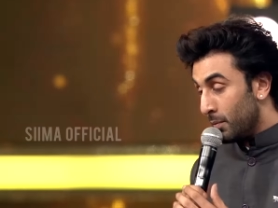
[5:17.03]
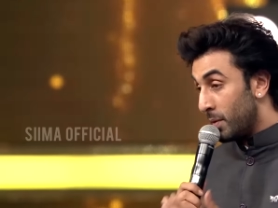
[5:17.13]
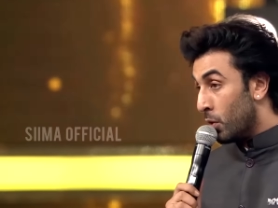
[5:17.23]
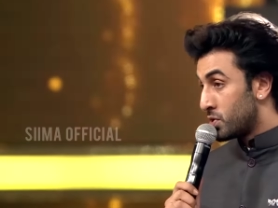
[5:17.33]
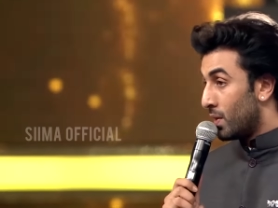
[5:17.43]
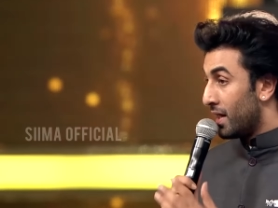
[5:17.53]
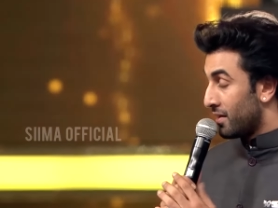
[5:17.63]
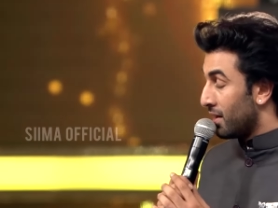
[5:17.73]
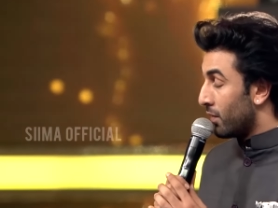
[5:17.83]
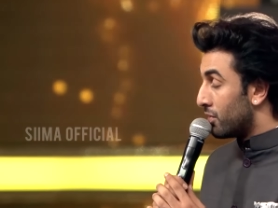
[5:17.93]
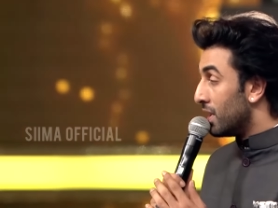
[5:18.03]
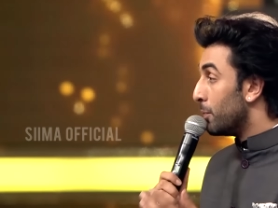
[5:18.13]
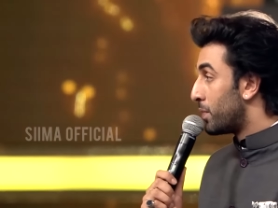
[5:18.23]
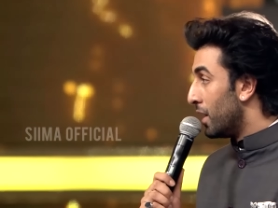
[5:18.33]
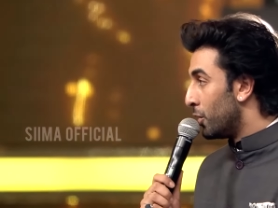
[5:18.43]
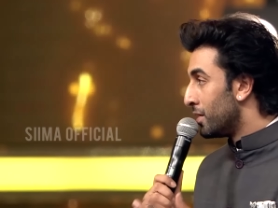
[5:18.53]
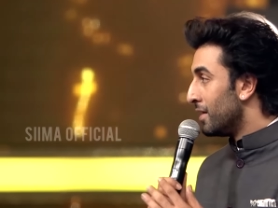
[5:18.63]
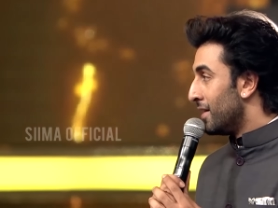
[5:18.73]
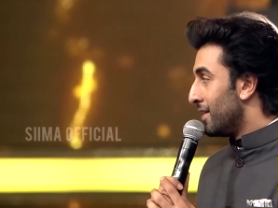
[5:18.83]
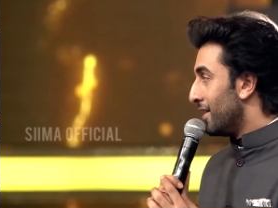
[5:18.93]
But most of all, I think we're really proud
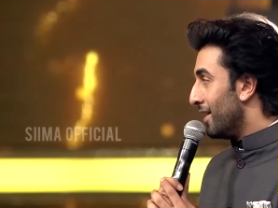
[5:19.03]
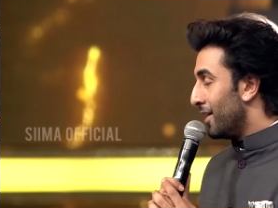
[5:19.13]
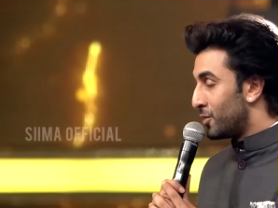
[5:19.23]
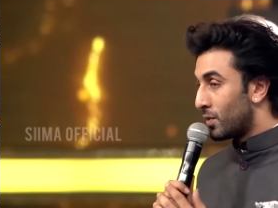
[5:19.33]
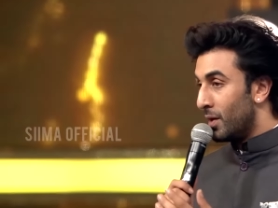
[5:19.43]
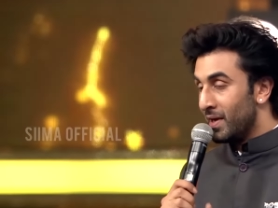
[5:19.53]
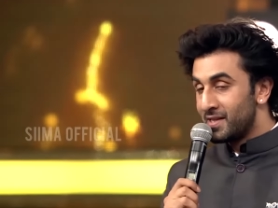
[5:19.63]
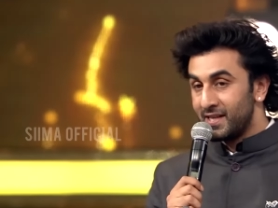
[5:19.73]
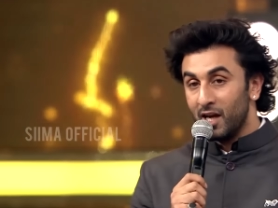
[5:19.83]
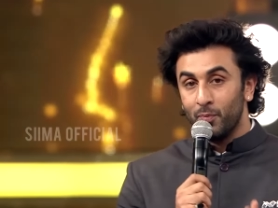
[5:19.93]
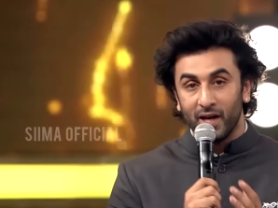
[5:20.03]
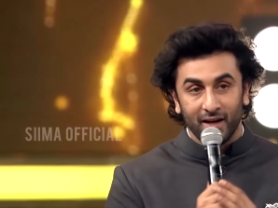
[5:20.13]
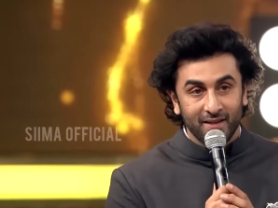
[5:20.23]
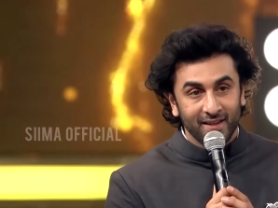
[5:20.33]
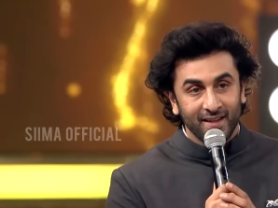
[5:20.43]
uh, to come and celebrate